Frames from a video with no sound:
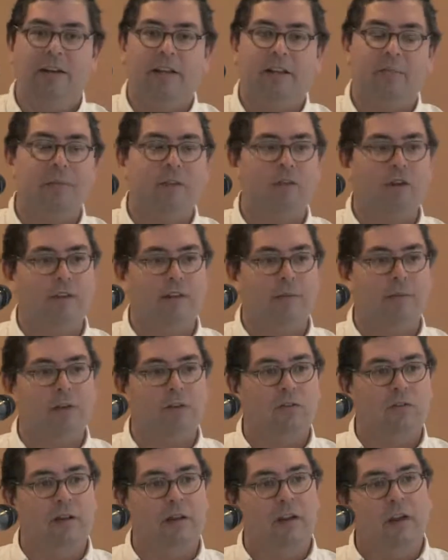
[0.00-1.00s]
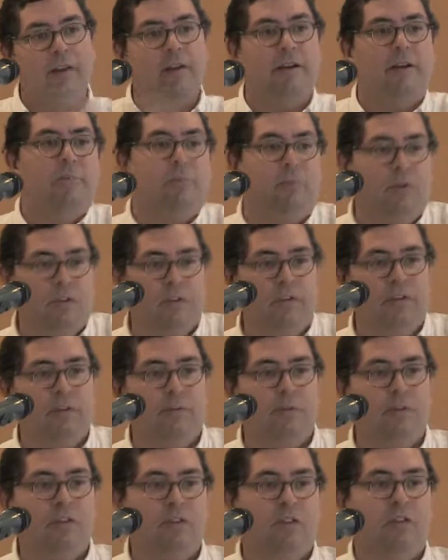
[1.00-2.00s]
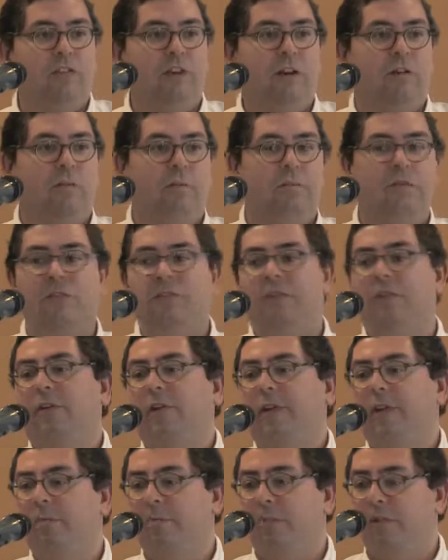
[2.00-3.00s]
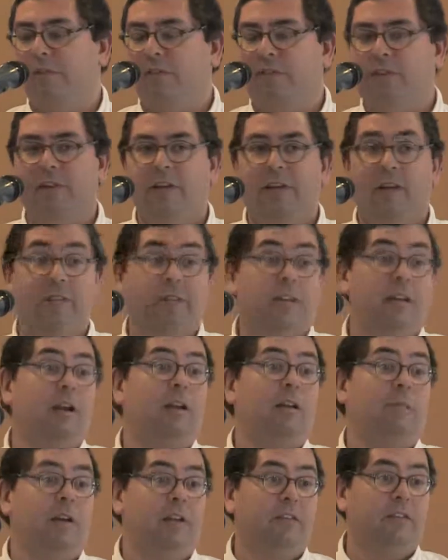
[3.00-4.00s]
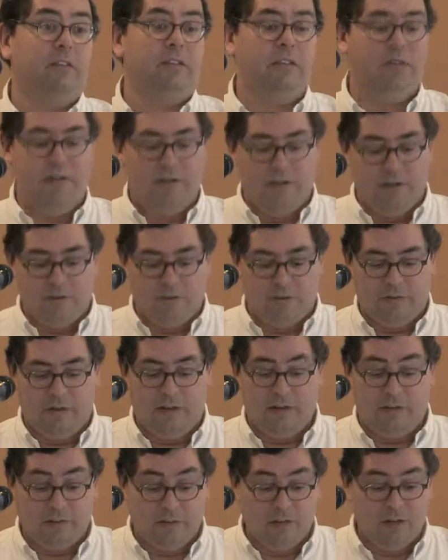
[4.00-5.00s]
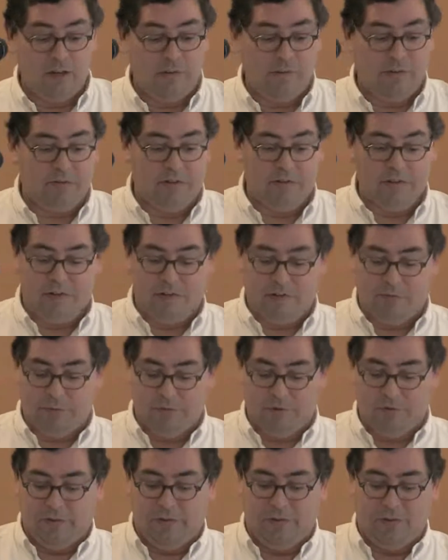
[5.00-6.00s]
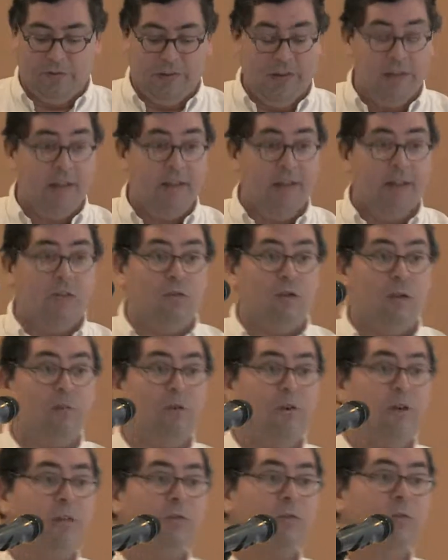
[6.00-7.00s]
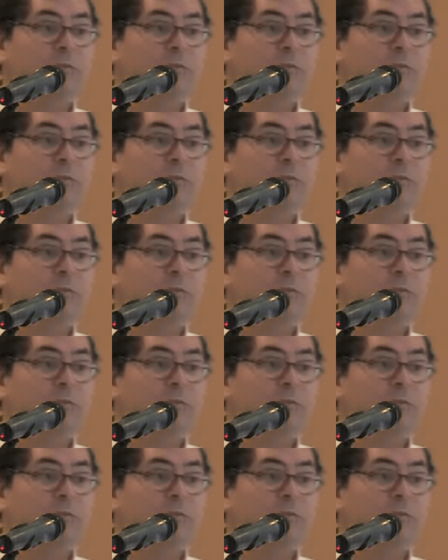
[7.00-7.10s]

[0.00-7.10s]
let me talk about another input, which is our personal input as economists, or health economists in this process. So I'm going